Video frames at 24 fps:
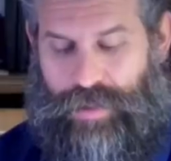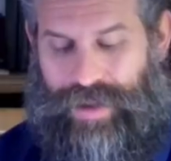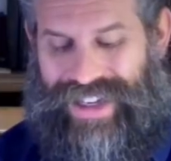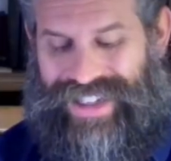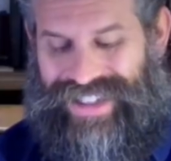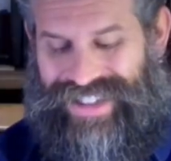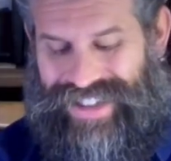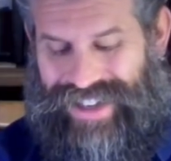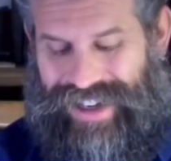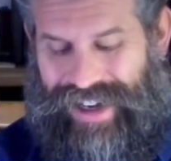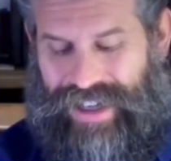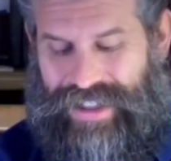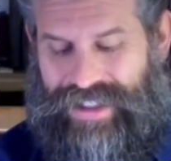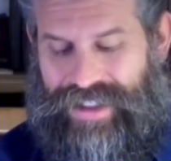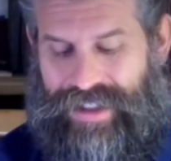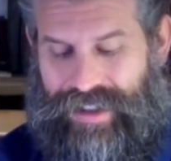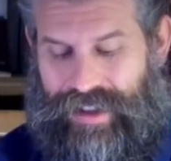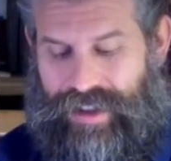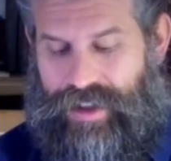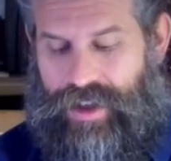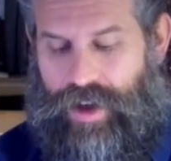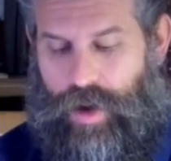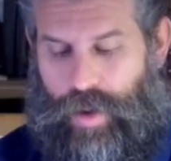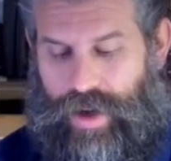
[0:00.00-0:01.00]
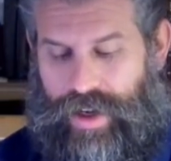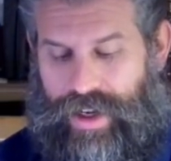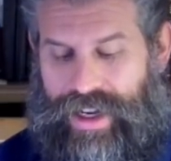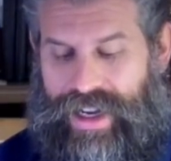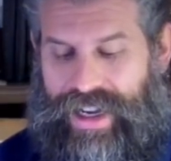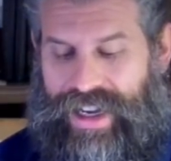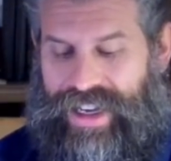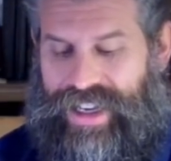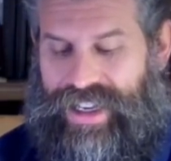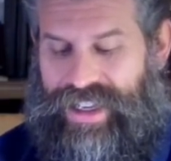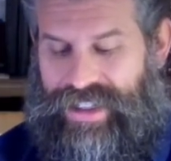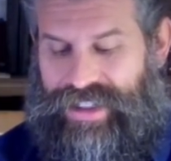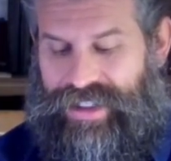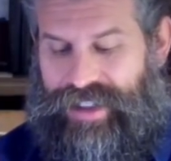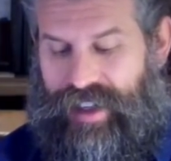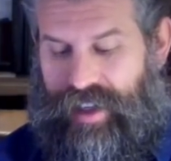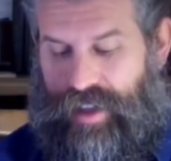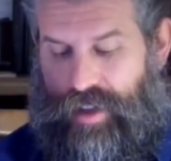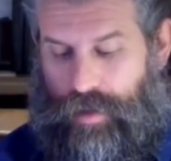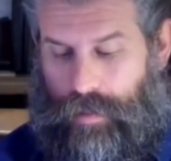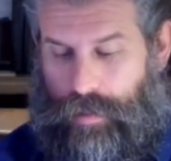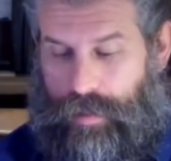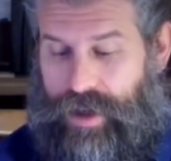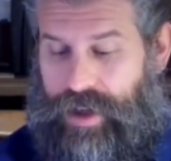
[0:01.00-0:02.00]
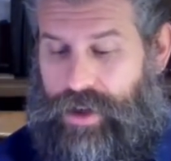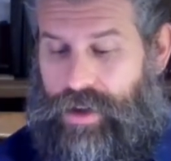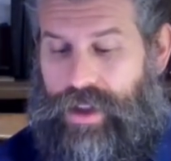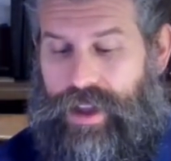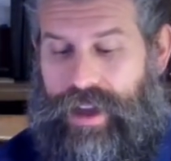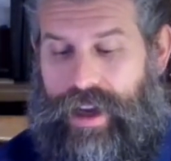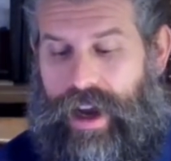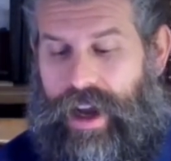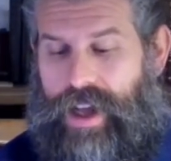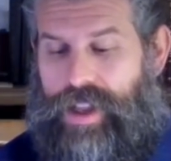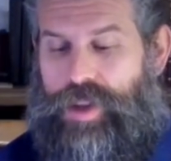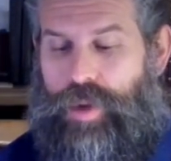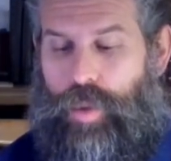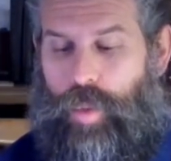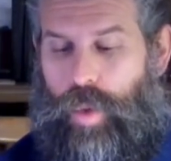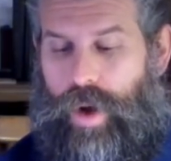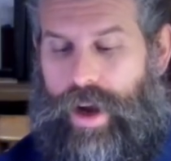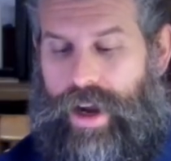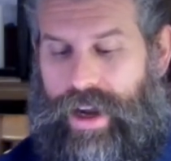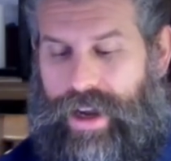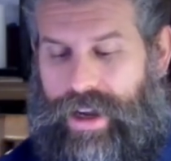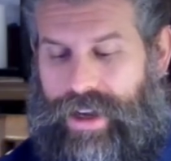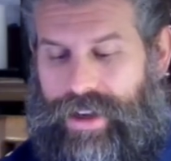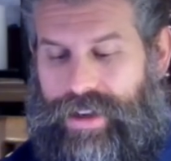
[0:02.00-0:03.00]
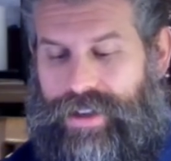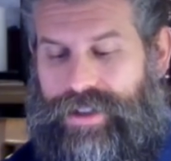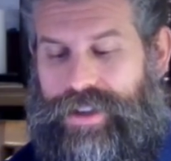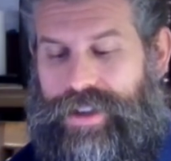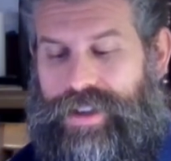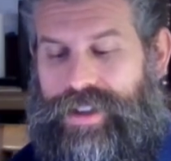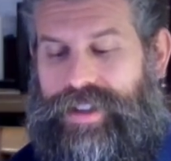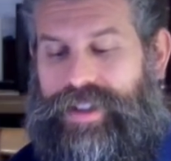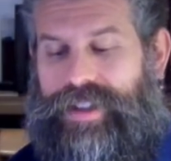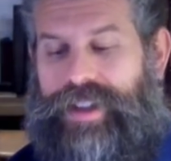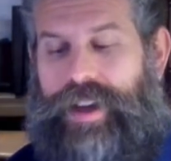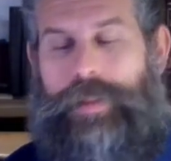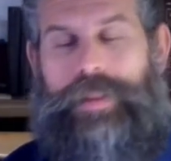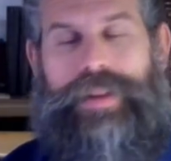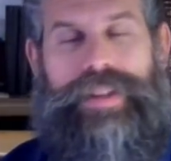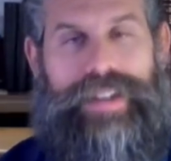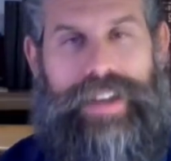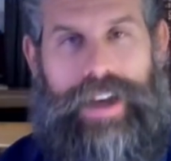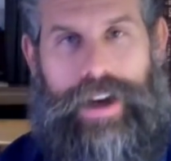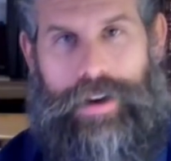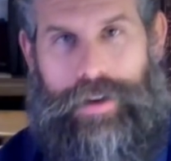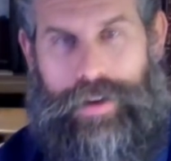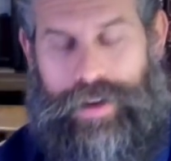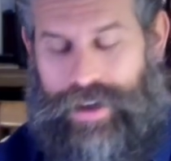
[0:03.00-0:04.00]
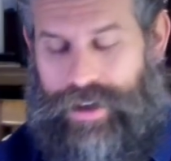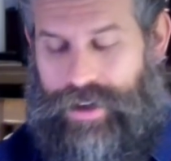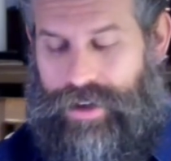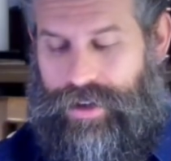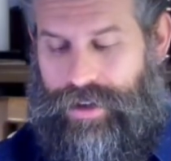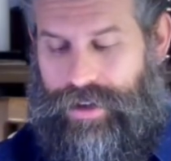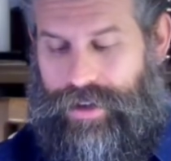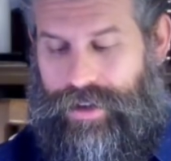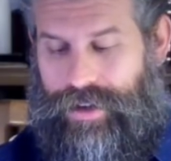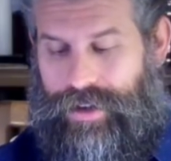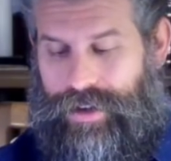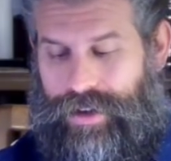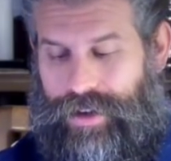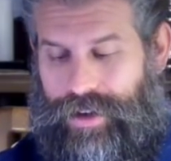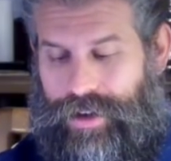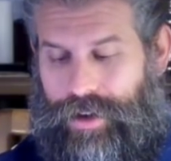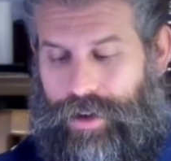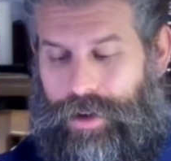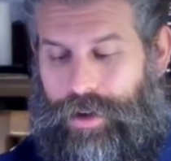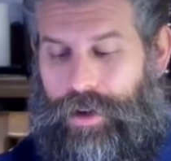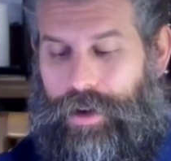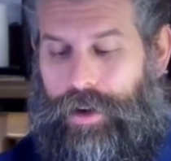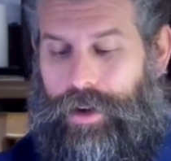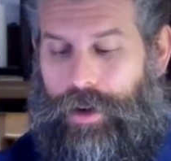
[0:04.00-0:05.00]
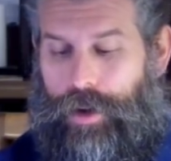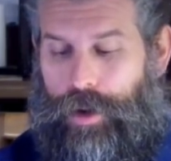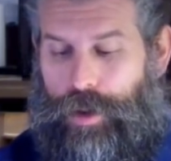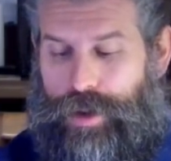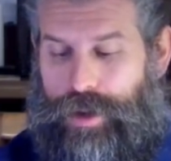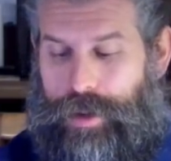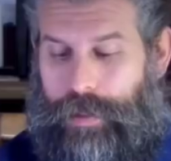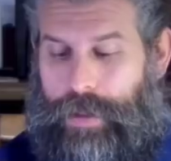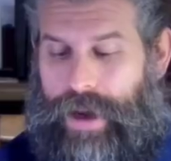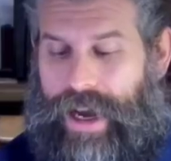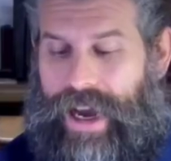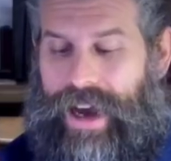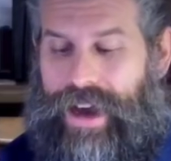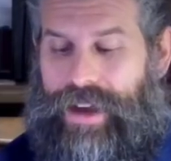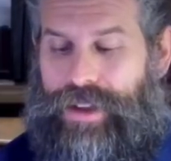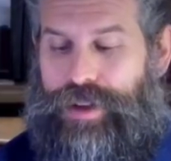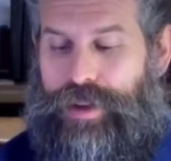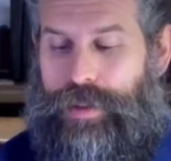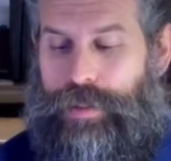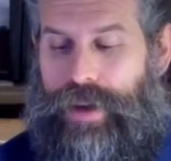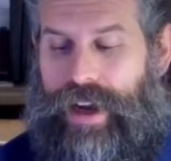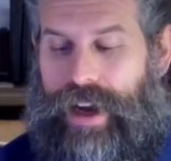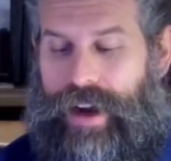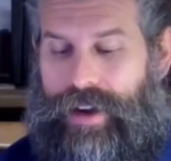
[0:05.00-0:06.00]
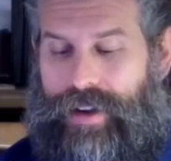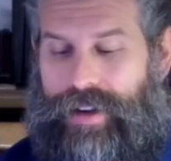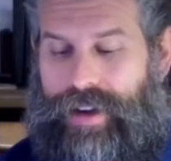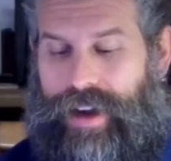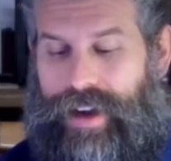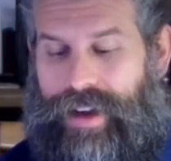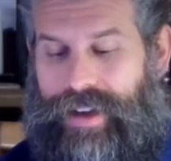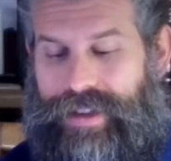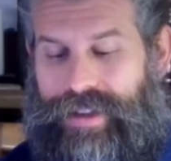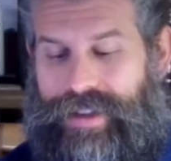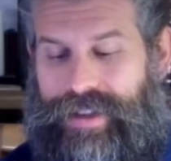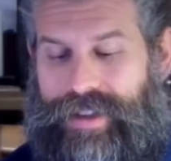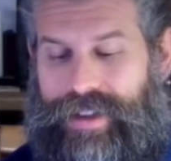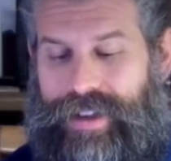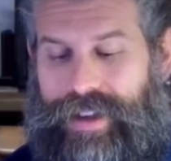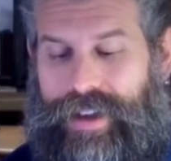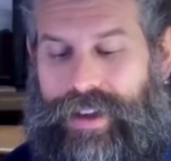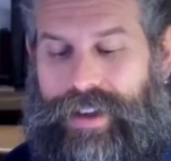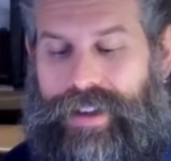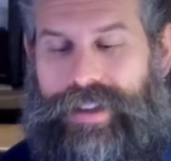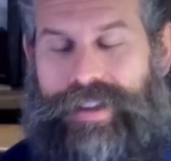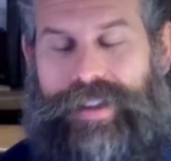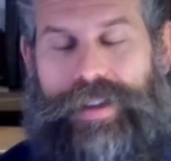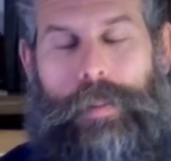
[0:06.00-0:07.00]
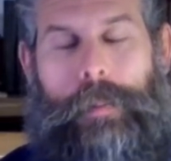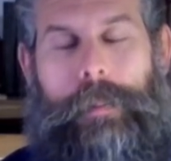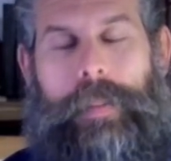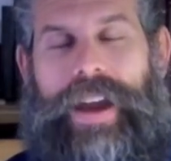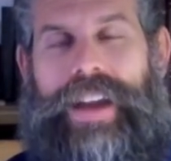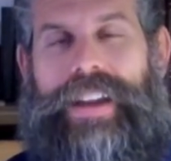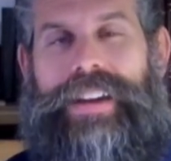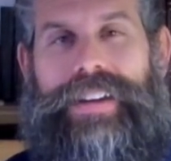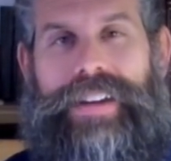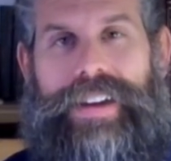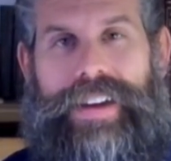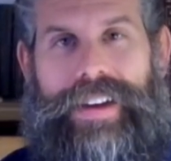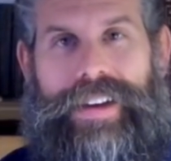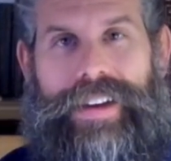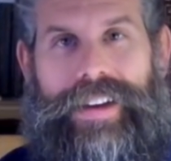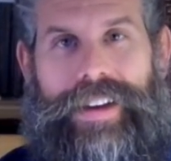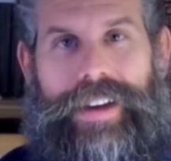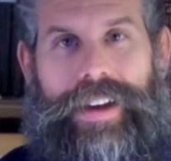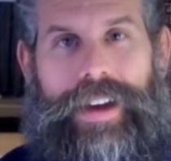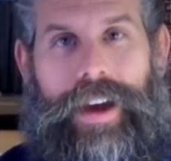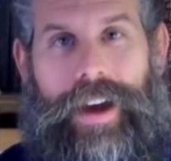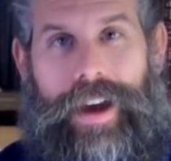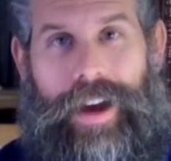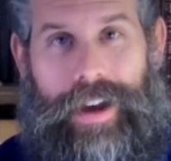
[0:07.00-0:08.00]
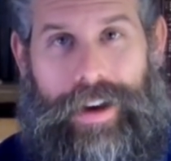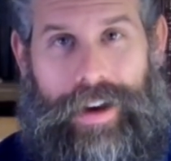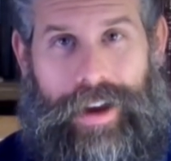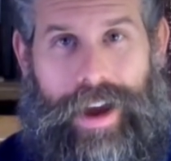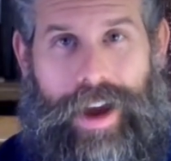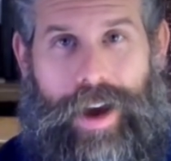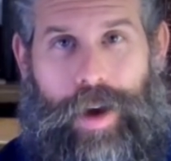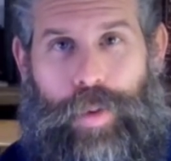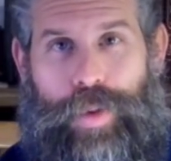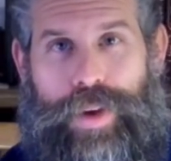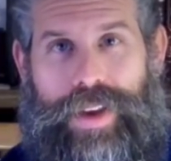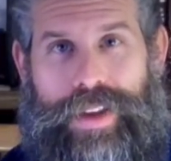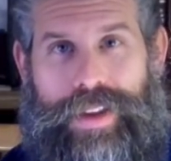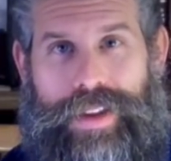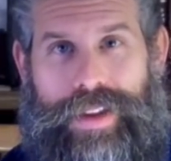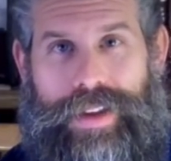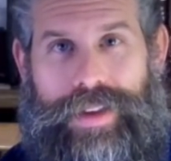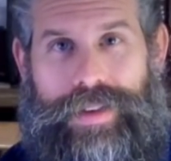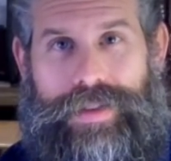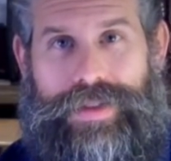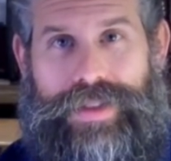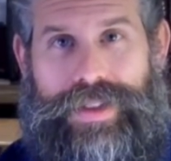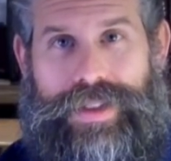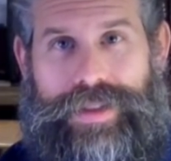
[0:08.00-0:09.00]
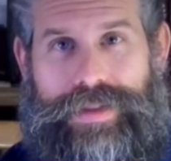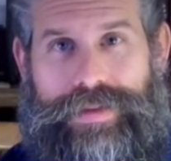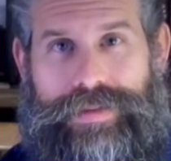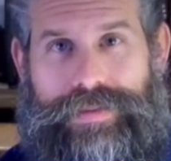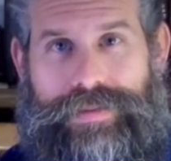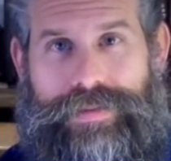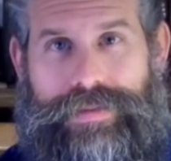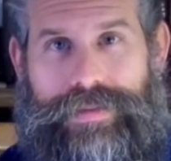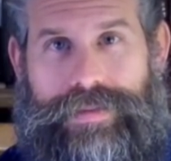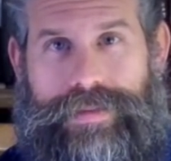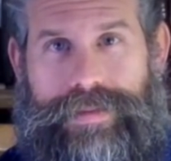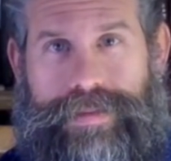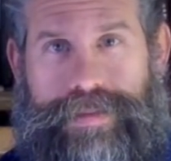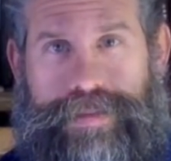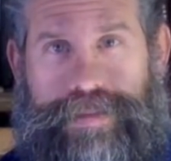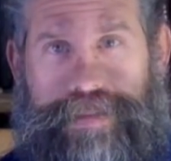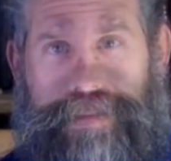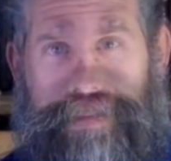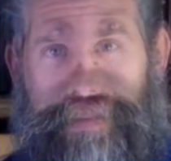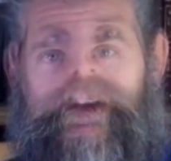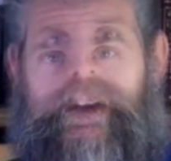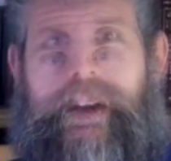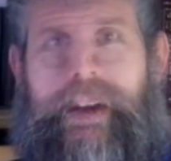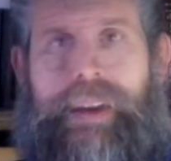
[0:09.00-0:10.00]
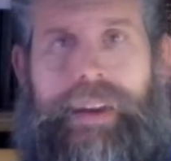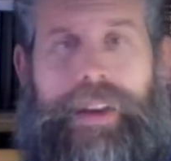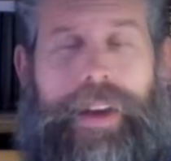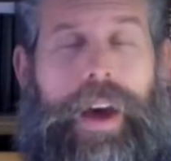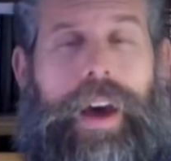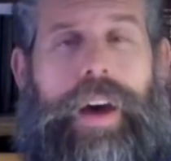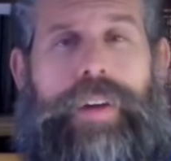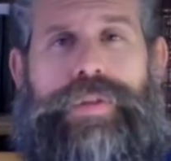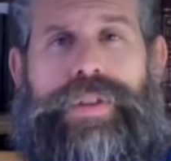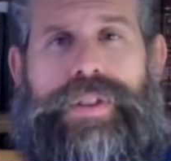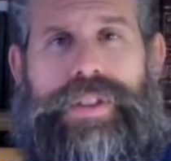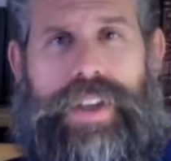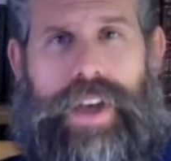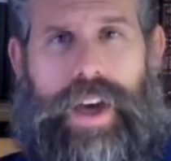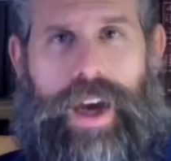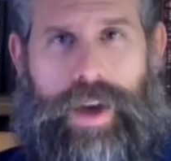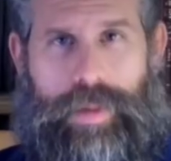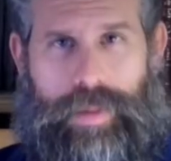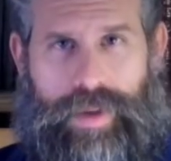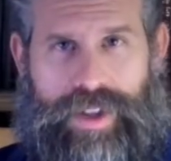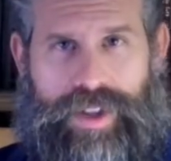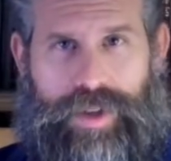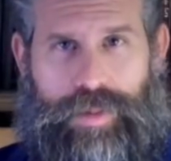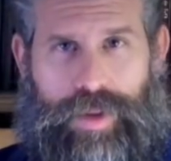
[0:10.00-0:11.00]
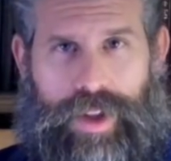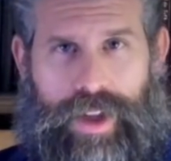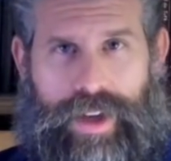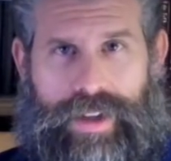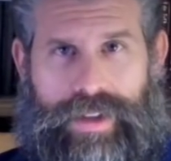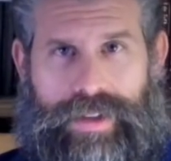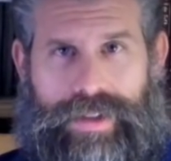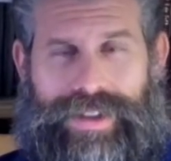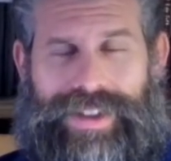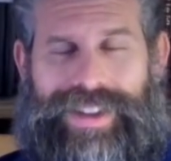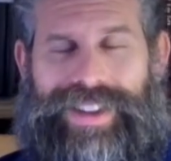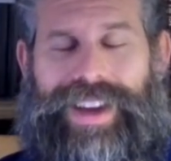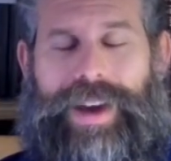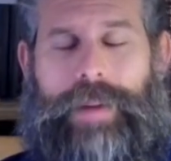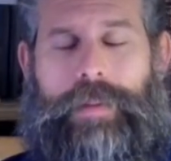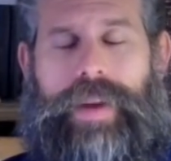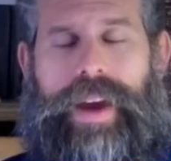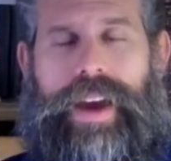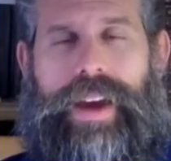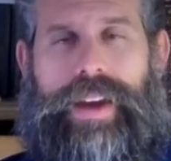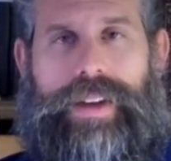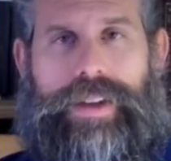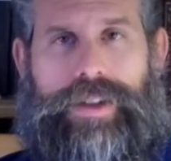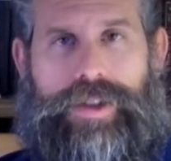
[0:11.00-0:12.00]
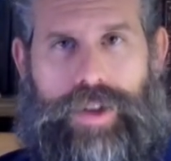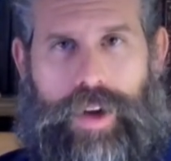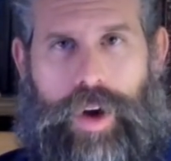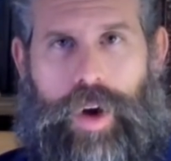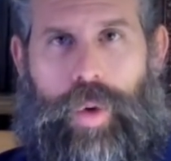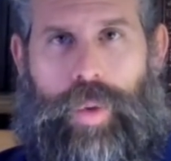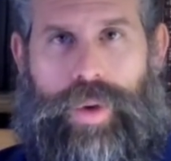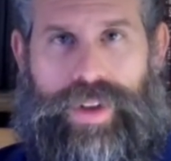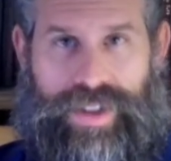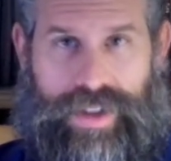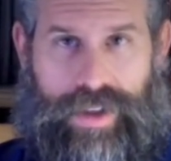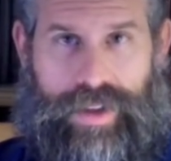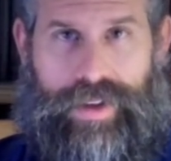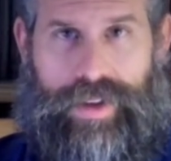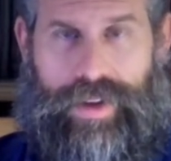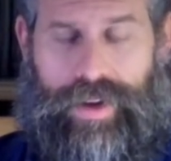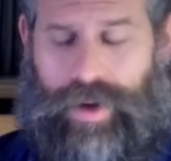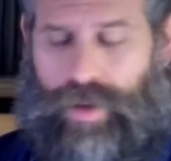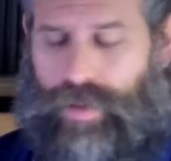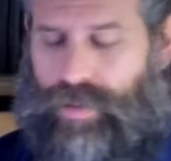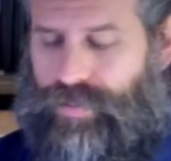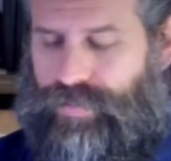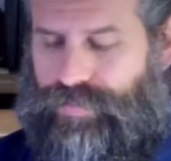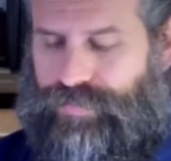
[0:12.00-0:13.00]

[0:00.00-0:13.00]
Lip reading: Man is constantly going. He's either merely on the way to the cemetery or the path to paradise, depending on how he lives. The Chafetz Chaim explains that man is always on the go,